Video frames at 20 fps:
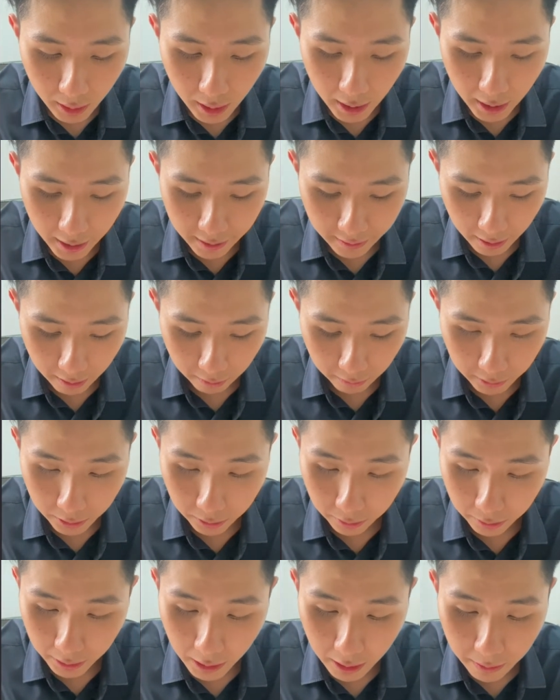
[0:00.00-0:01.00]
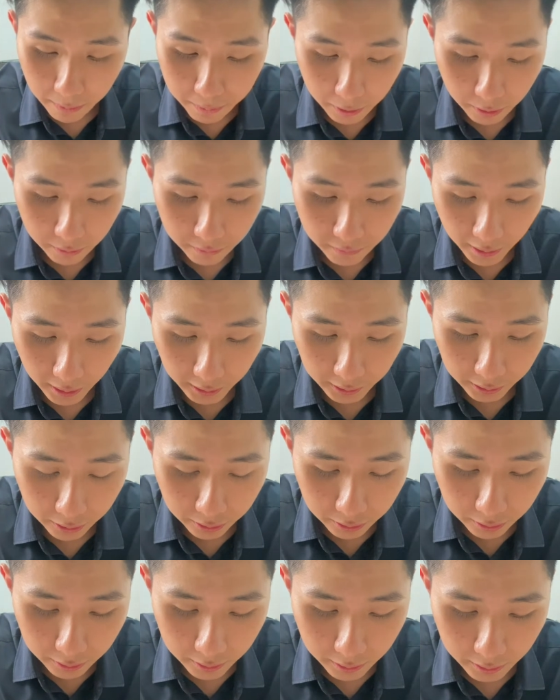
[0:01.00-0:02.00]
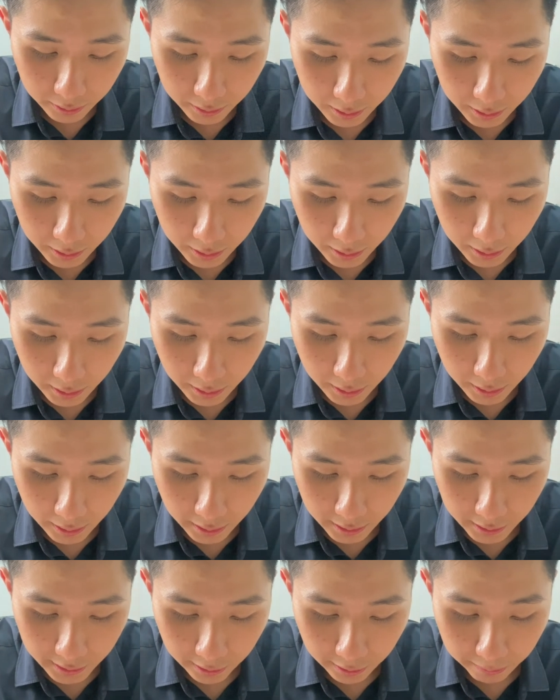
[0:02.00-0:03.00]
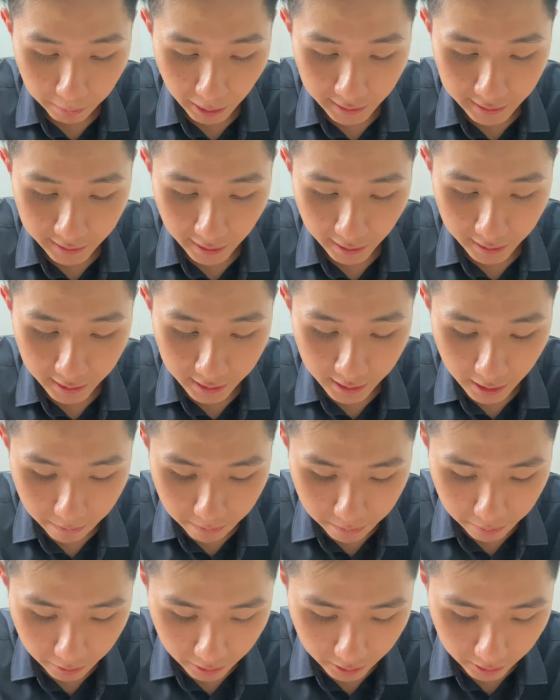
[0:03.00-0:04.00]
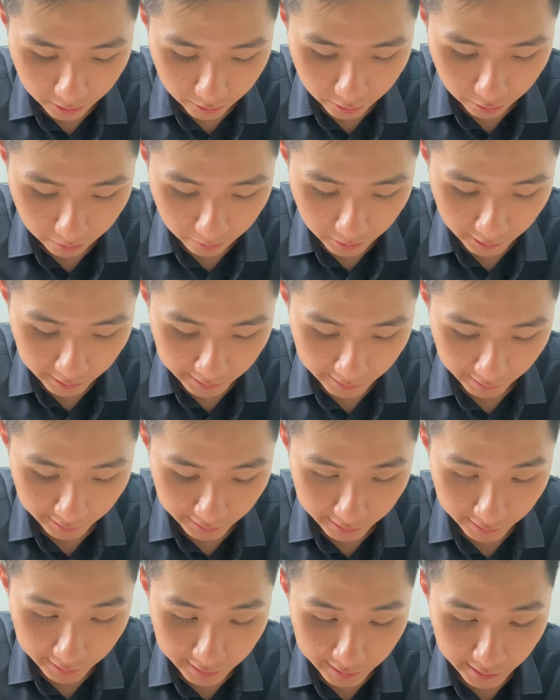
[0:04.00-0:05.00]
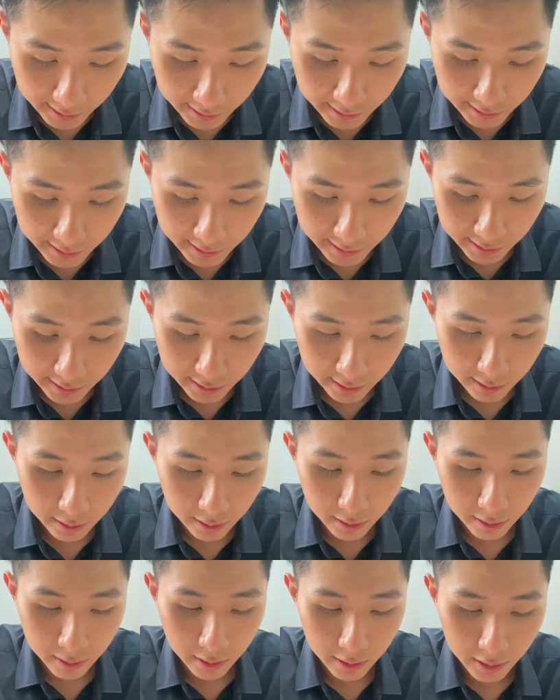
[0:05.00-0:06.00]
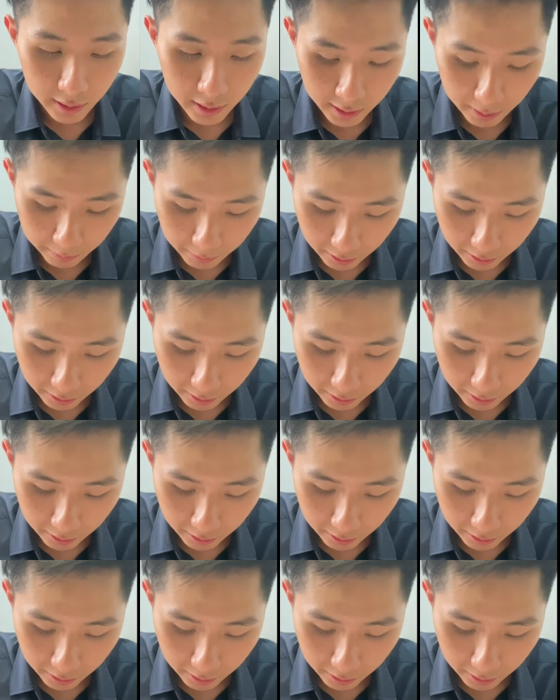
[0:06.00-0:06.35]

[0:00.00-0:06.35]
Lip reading: And then I'll do input value. So my second input should be 66. So I'm